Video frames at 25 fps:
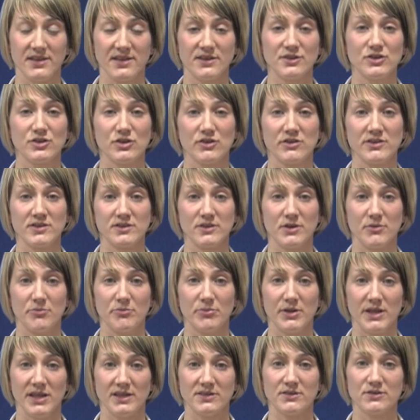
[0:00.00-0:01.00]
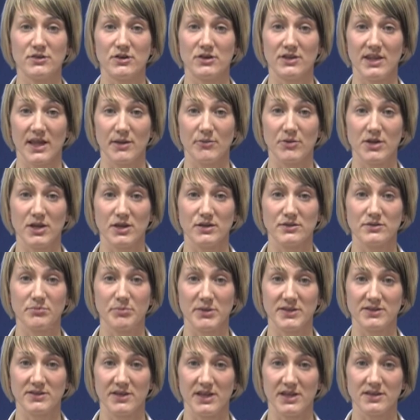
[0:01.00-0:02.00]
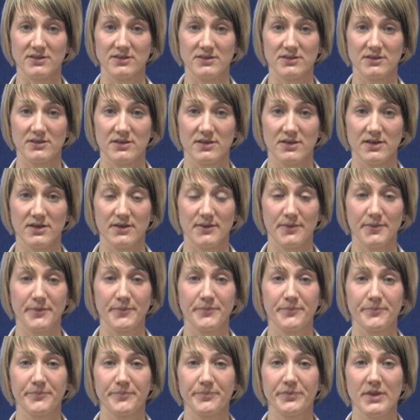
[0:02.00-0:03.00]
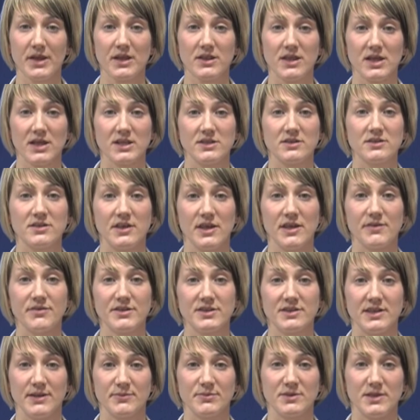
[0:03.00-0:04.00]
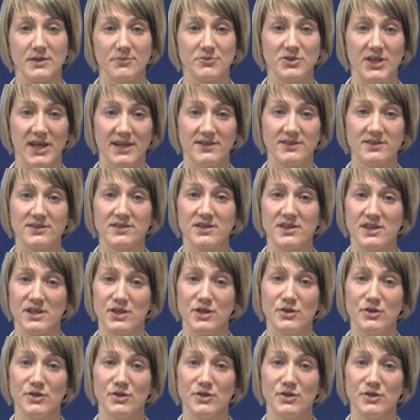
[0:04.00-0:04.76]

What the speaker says: and insurance companies thought they would lose business. The Conservatives objected to the